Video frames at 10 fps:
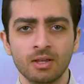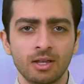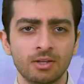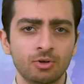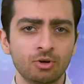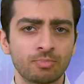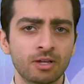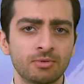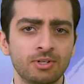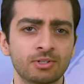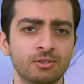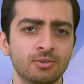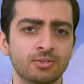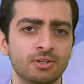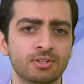In Europe, equities
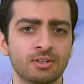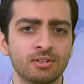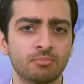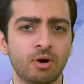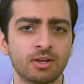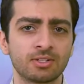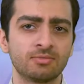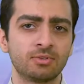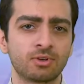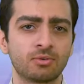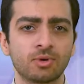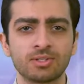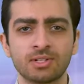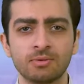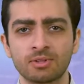closed on a slightly positive note on Wednesday,